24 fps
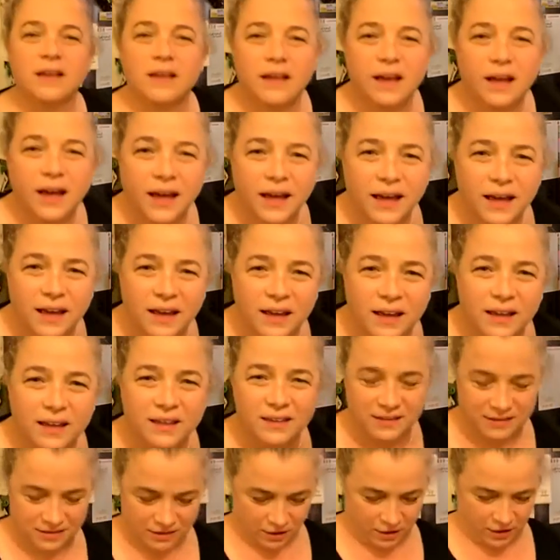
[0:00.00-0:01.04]
Hiya.
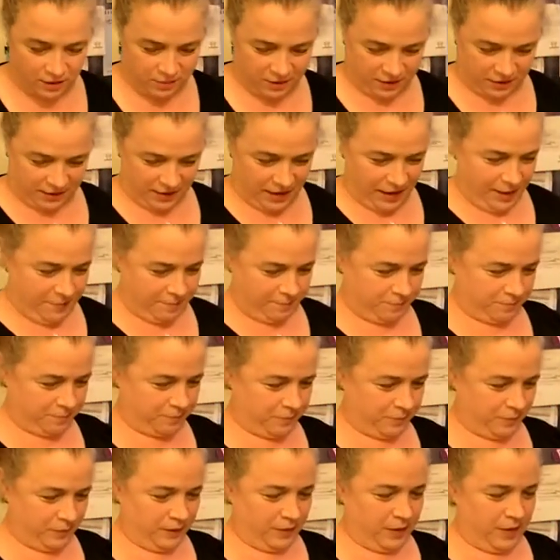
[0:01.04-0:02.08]
Sorry about that.
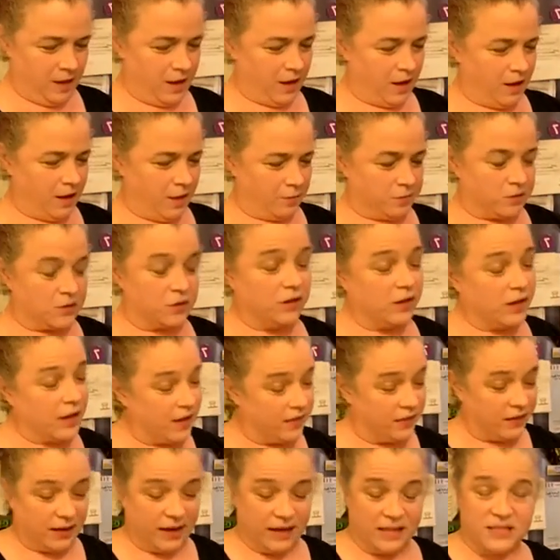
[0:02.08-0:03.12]
So yeah, the
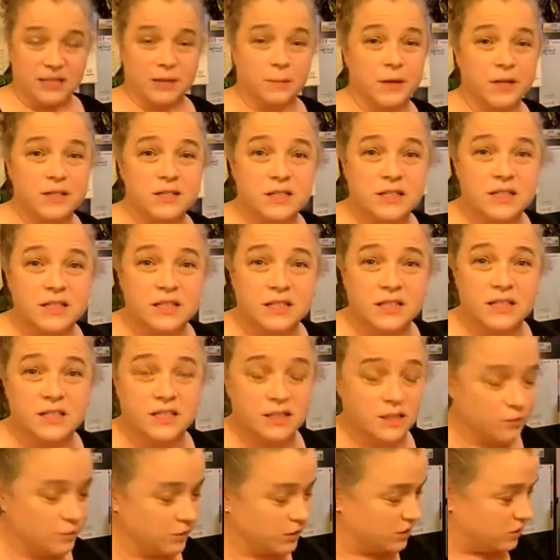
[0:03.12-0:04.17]
last time I did this, I did
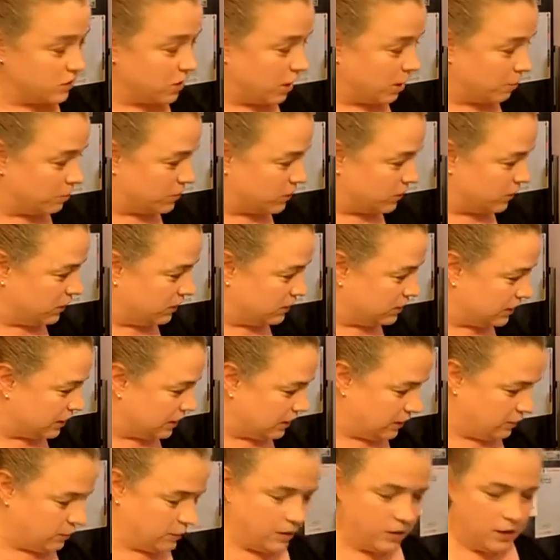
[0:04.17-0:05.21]
it with Tom. So he said he
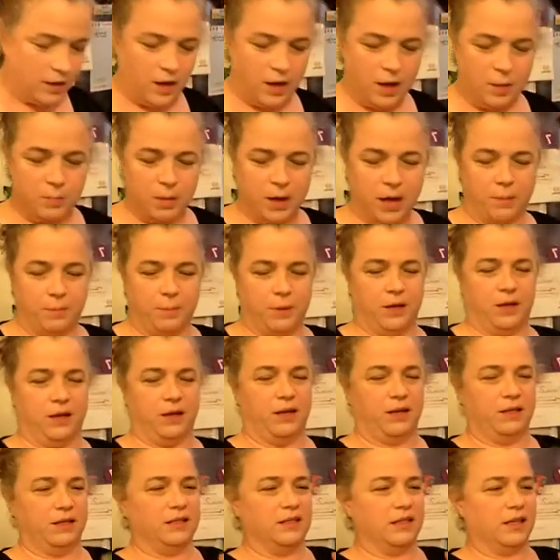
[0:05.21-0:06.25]
would pop in
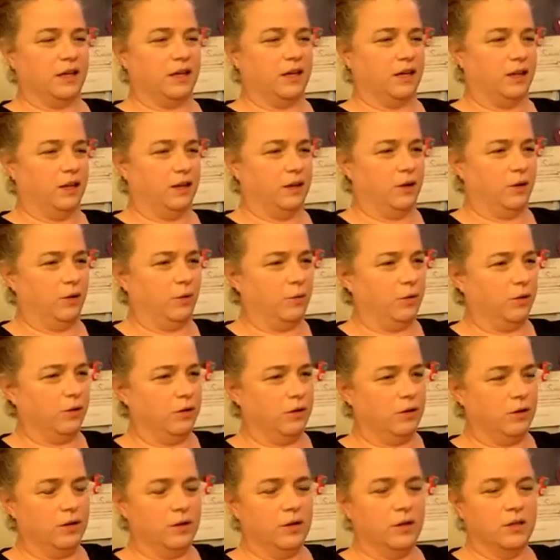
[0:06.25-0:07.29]
and say hello.
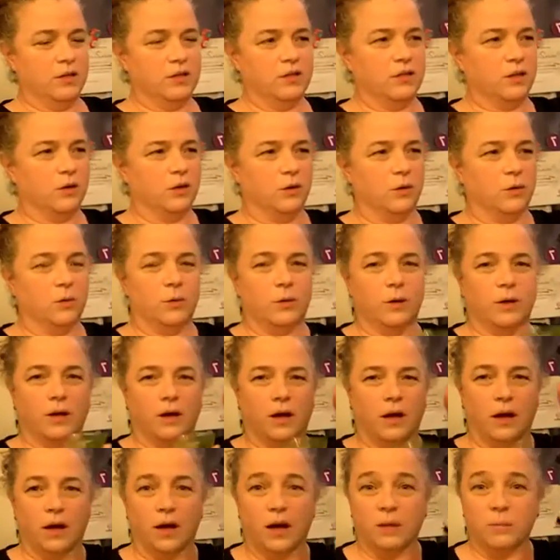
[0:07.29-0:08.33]
So
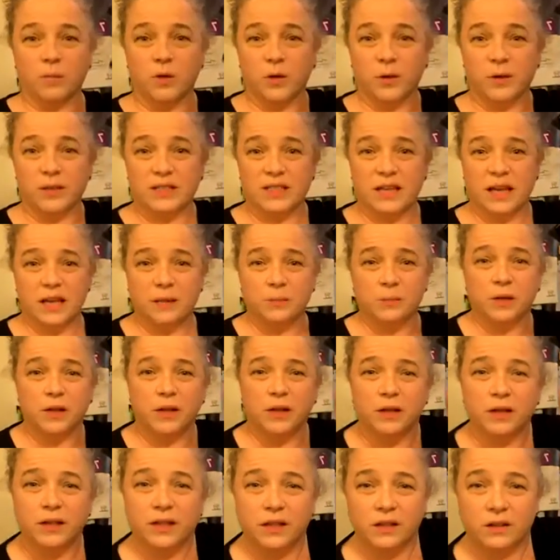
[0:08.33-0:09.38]
I'm going 10
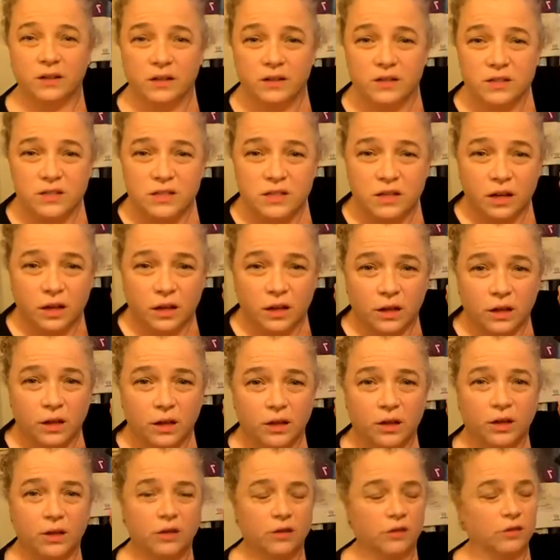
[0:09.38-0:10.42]
milliliters
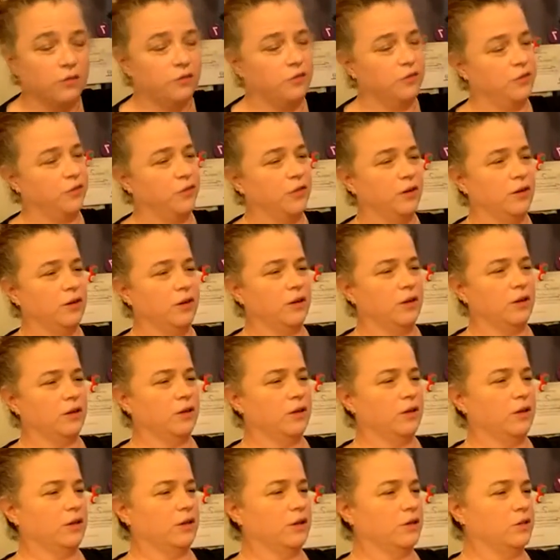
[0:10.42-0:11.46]
of
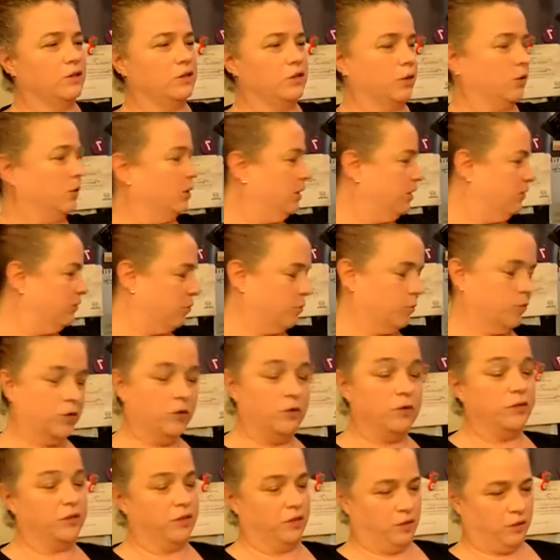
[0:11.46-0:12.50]
Dolin
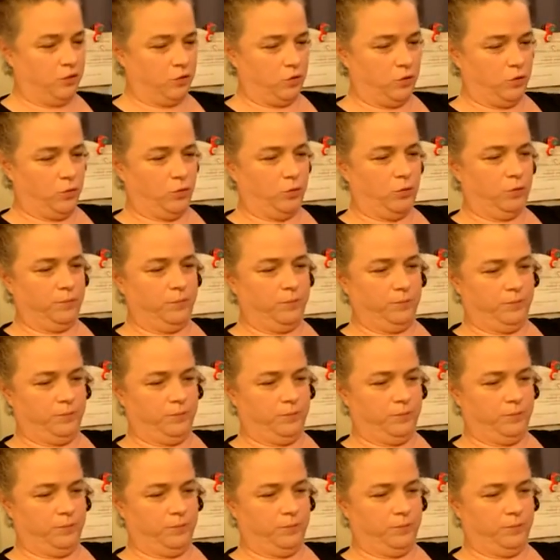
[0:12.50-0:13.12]
Vermouth. Cool.